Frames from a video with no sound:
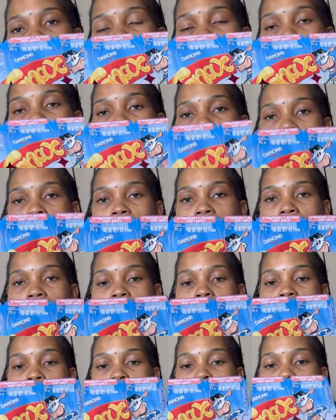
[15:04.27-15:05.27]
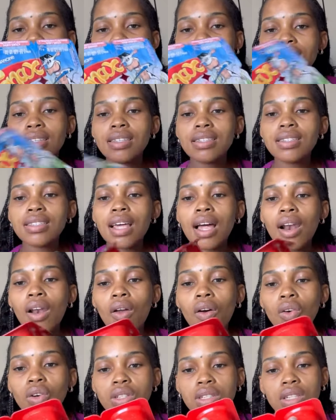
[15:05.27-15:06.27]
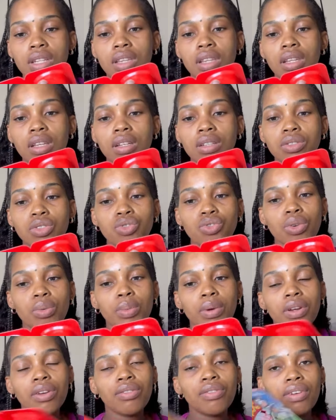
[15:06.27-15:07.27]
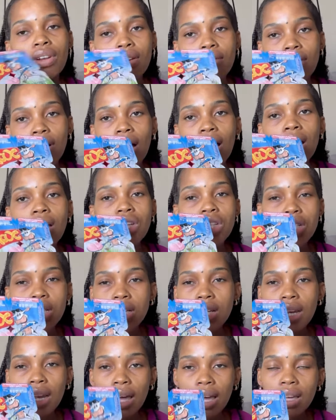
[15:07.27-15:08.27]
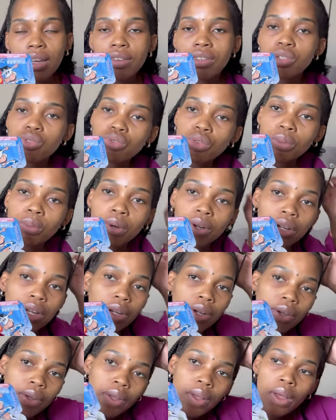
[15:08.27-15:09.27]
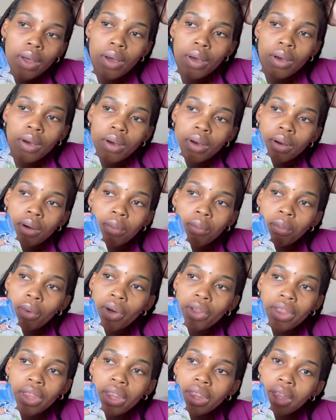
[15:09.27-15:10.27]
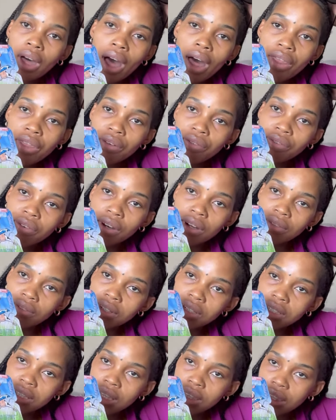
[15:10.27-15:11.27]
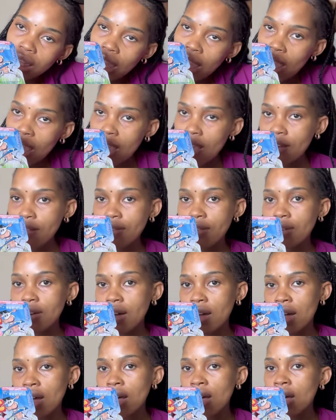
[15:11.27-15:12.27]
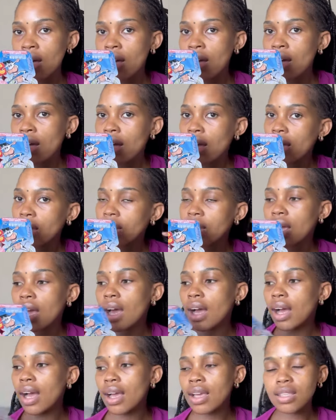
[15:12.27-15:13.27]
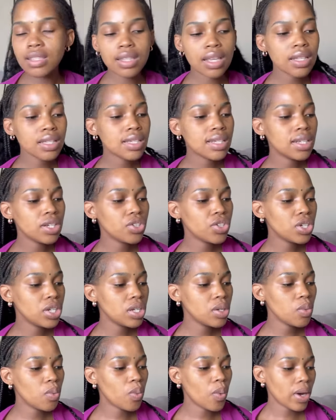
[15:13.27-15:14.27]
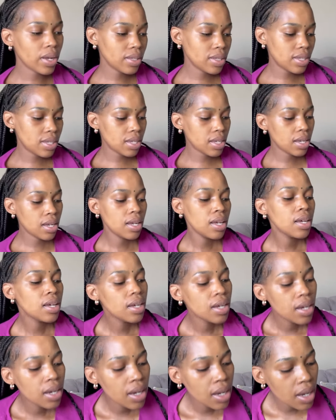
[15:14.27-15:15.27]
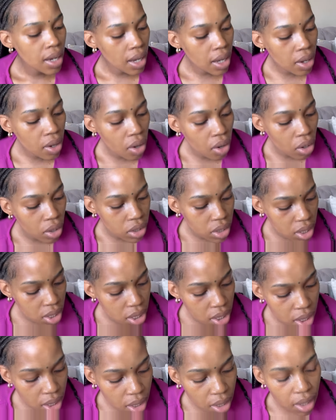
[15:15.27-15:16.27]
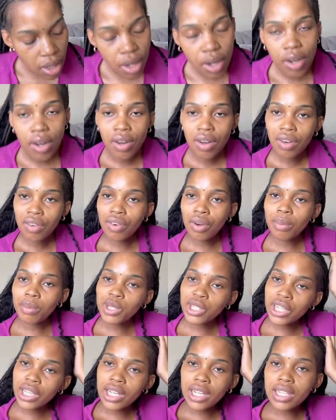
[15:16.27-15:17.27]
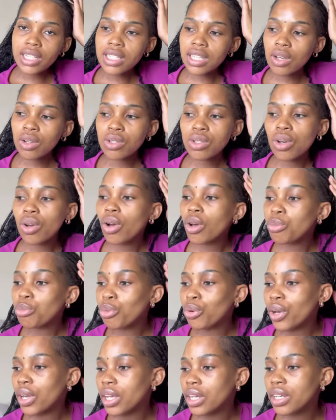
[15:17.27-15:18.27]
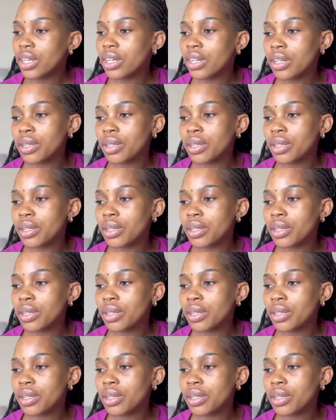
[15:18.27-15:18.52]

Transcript: i like these a lot in the strawberry flavor i actually like strawberry more than the other flavors that they have and yeah guys that's literally what i got from checkers i also got bread